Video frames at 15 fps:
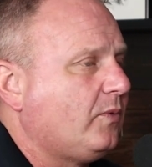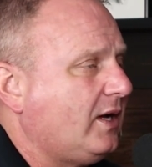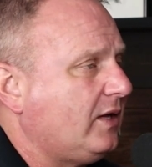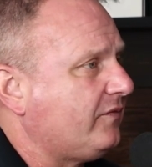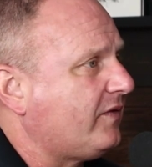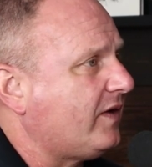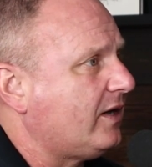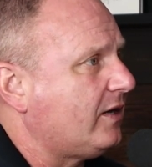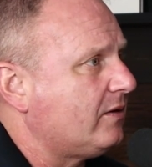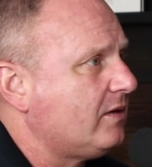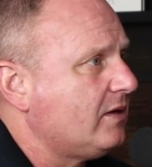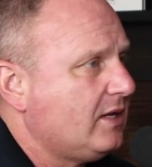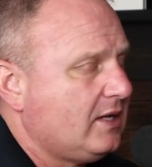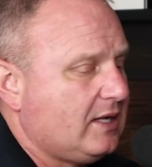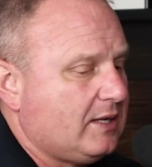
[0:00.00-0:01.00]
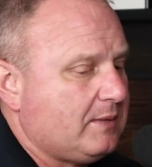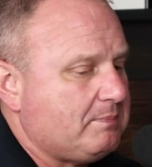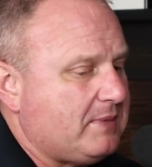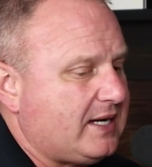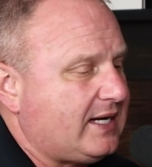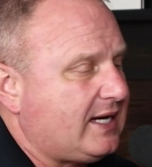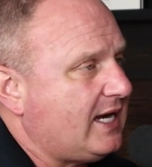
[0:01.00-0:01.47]
wildfire
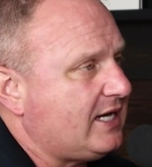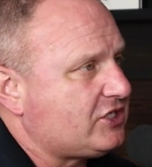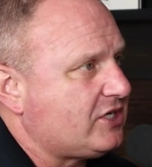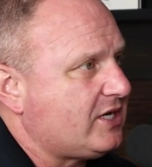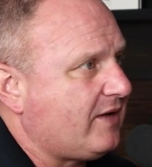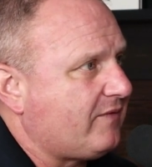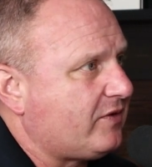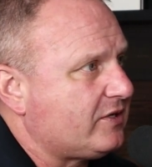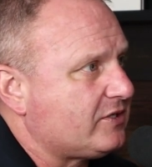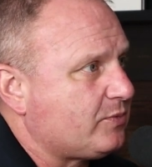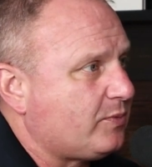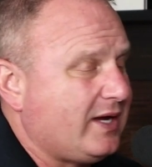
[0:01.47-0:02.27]
mitigation efforts.